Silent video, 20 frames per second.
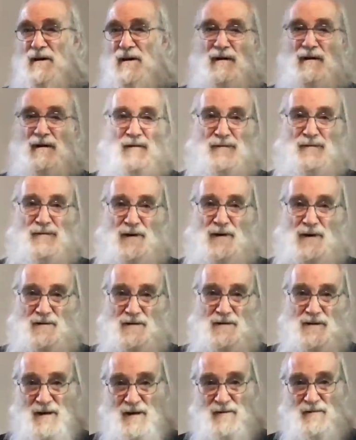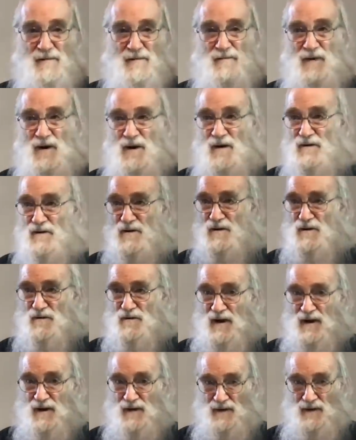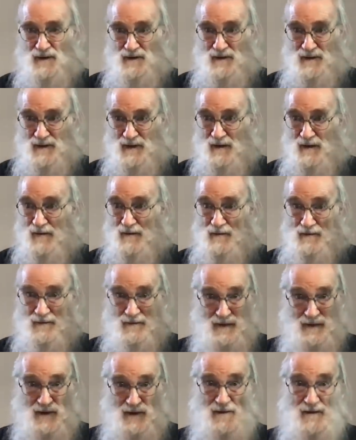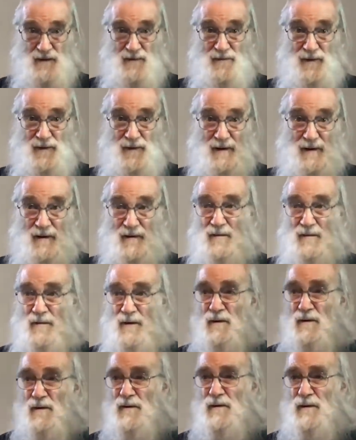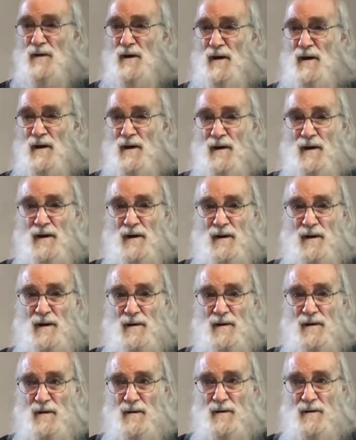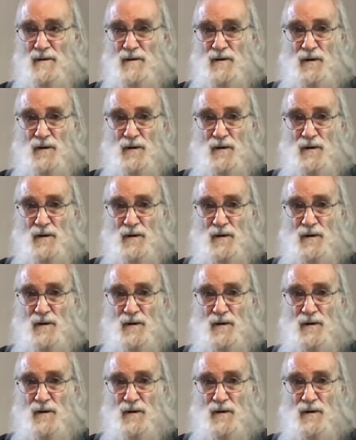If, as the head of CrowdStrike has now testified under oath, there was